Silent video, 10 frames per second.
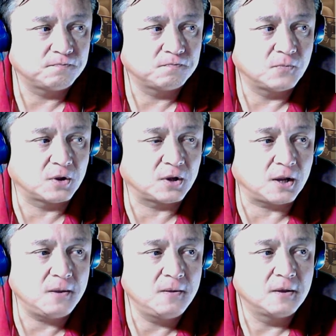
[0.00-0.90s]

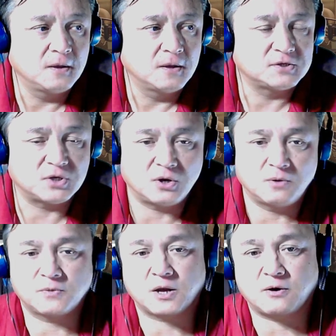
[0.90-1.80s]
Okay,
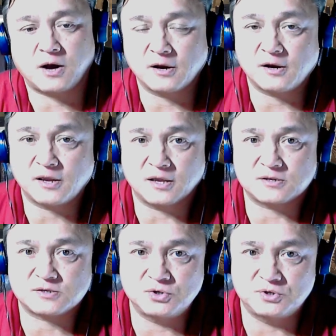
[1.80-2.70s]
so now I'm not going to
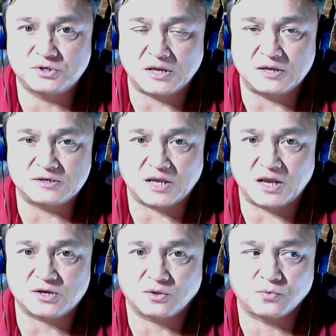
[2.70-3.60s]
get too in
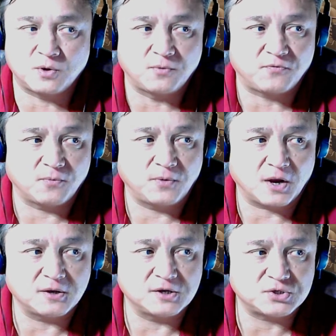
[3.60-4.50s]
detail RoboForm here.
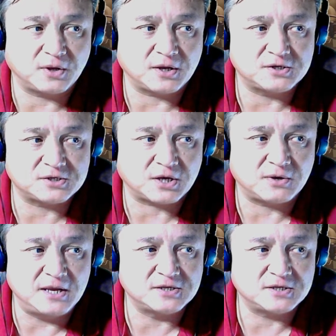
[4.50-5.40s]
I'm going to show you just how
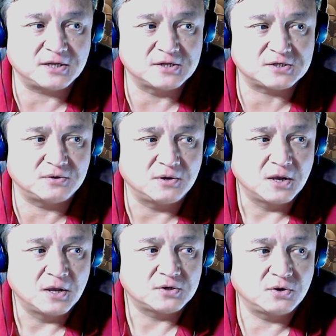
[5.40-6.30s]
easy it is to
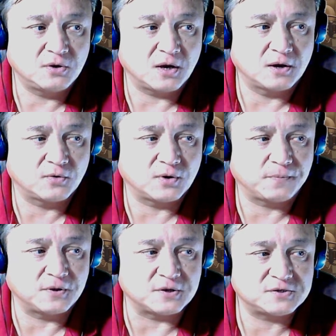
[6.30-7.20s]

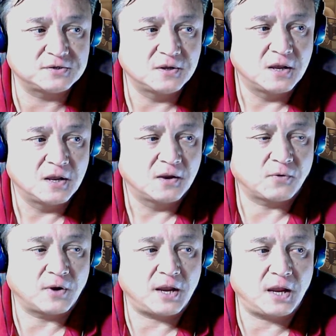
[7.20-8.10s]
unencrypt this.
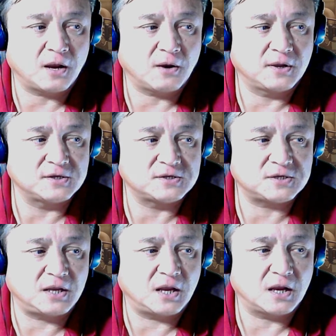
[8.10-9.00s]
Right here, you can
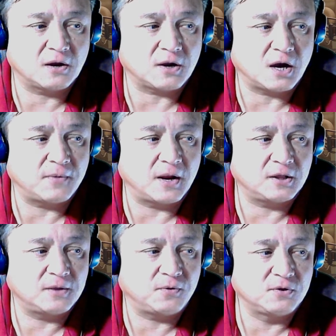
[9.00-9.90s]
see here it
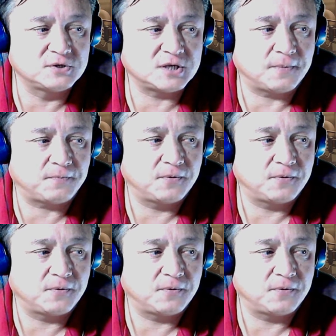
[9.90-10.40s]
automatically pulls up